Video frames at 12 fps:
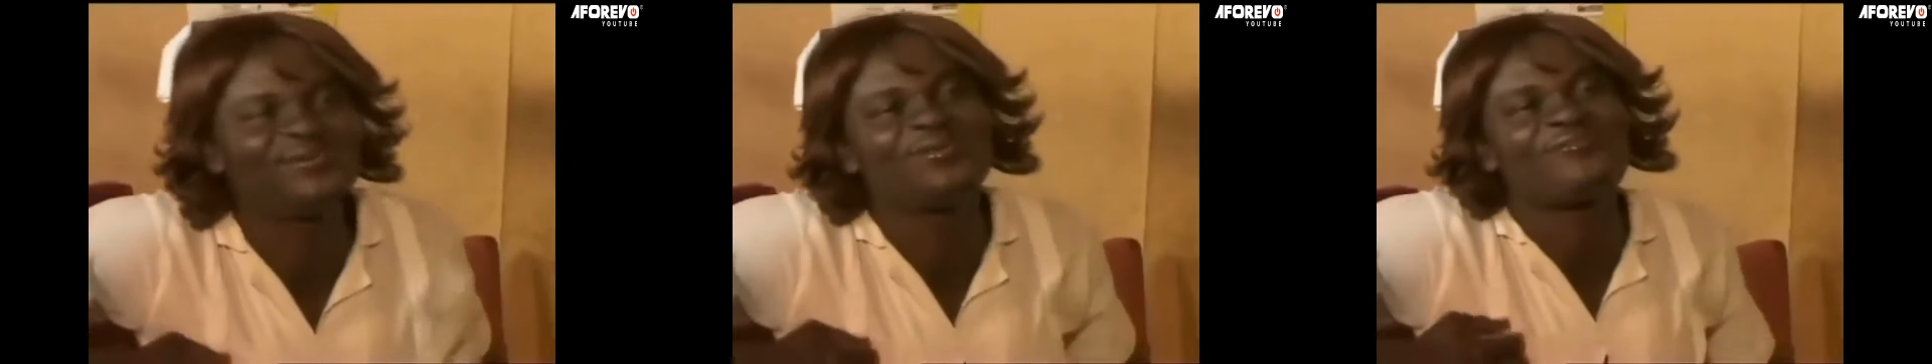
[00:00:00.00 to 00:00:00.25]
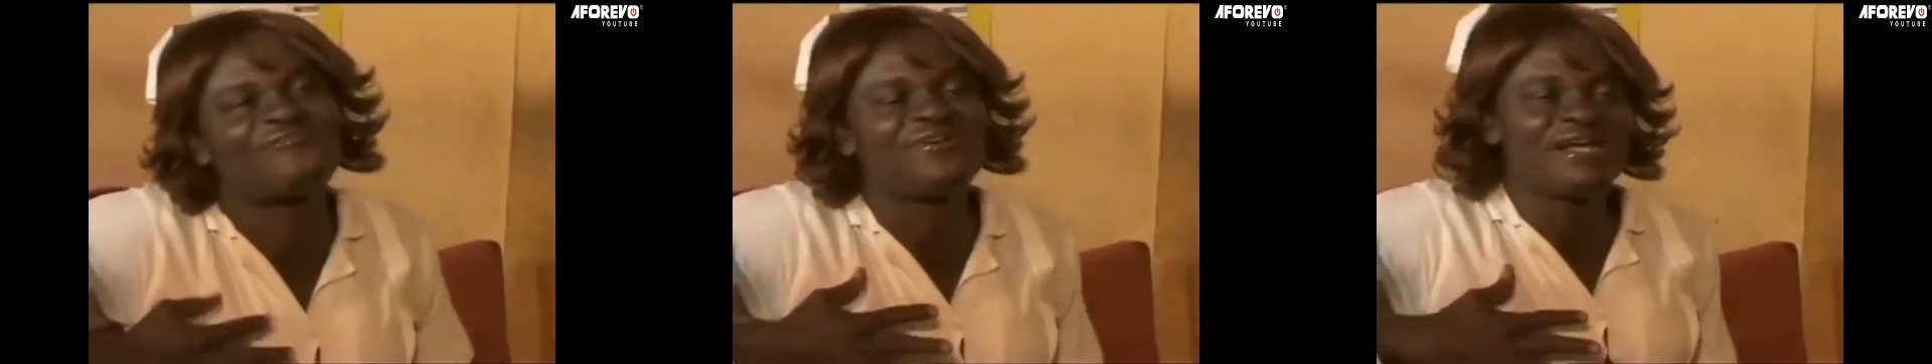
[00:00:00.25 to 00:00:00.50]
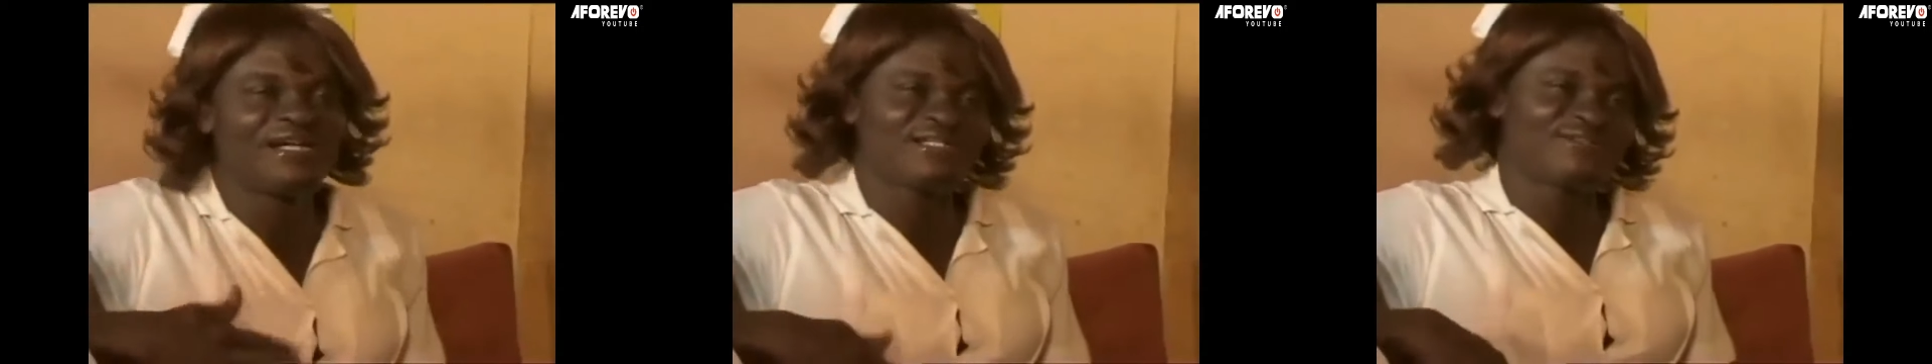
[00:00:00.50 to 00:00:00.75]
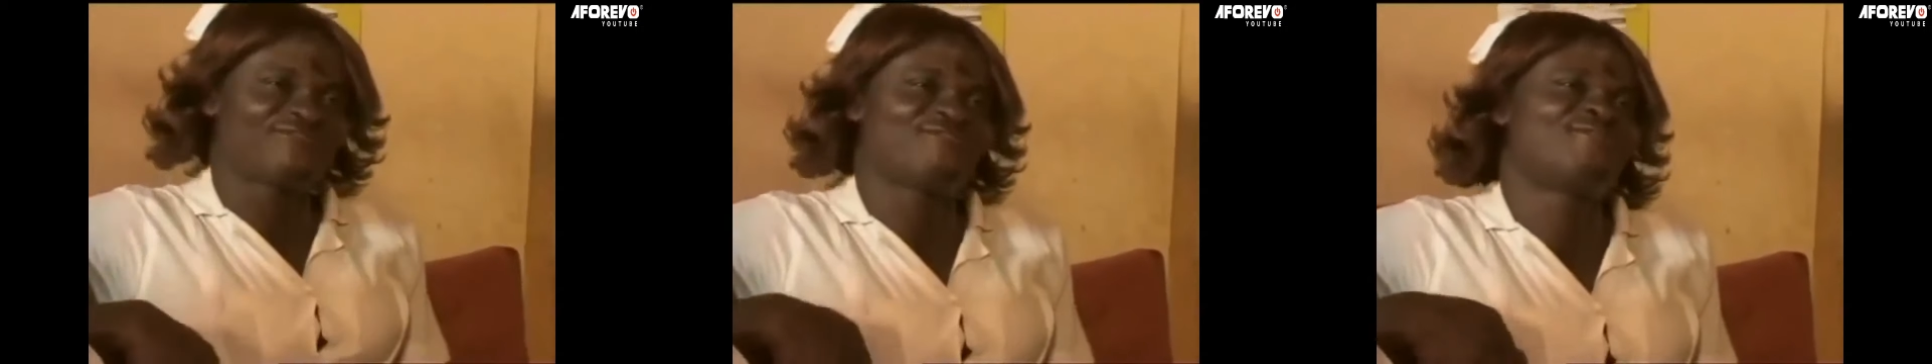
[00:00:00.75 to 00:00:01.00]
school of
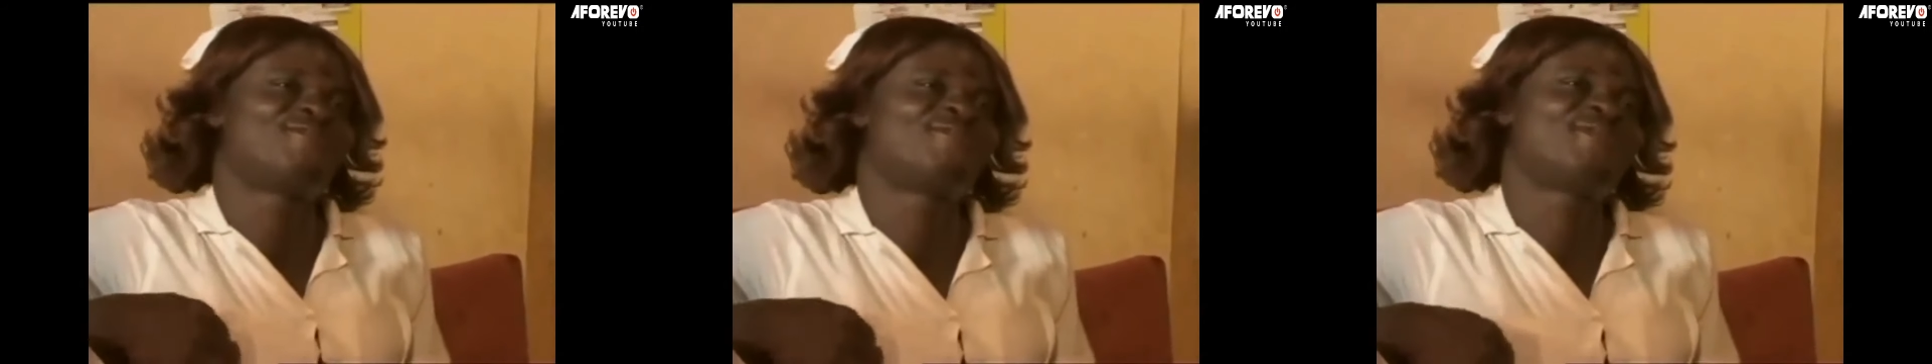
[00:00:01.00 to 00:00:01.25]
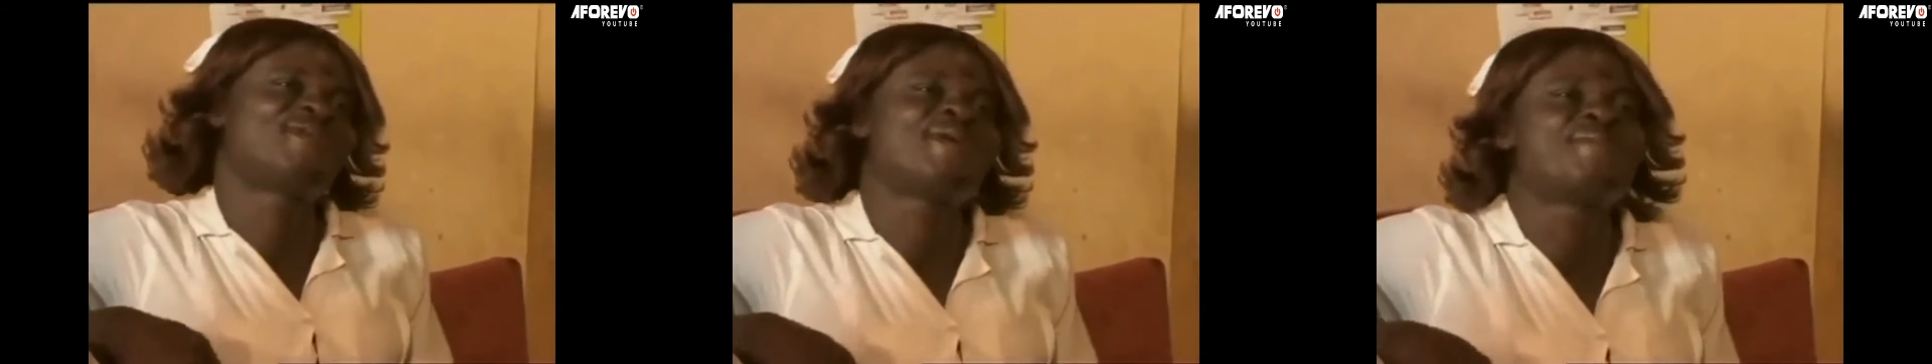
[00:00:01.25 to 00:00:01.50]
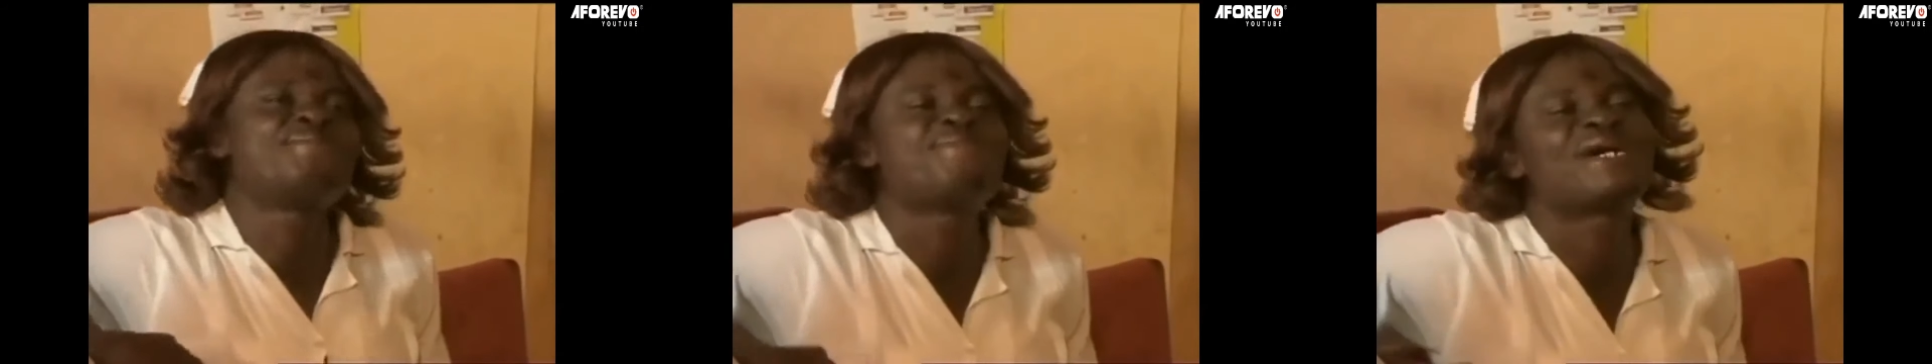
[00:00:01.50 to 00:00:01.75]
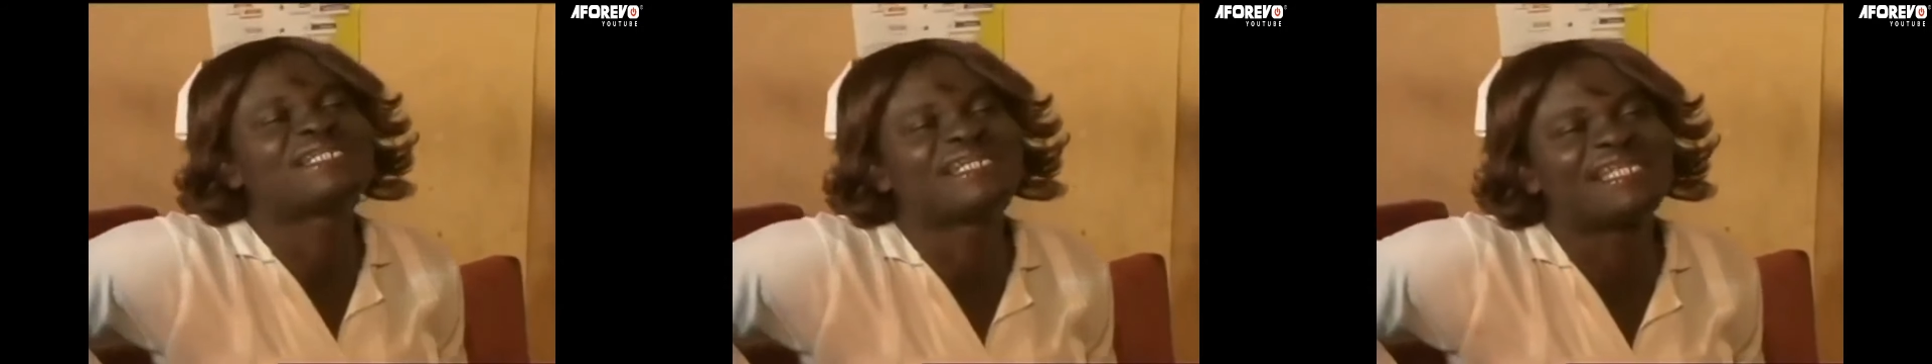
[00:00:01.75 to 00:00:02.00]
health for
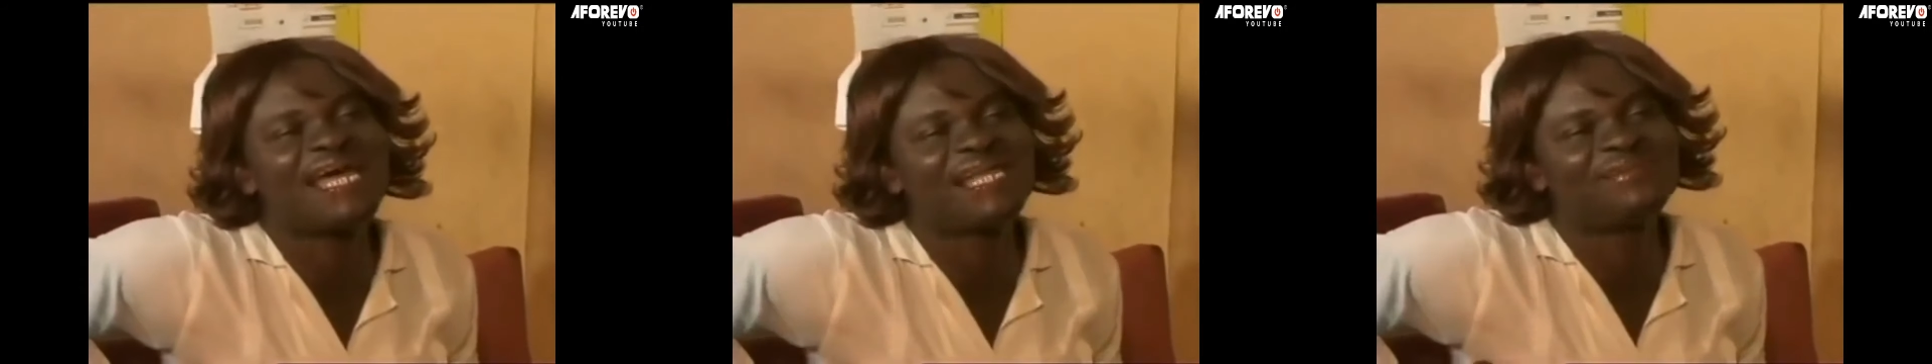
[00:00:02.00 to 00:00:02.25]
man and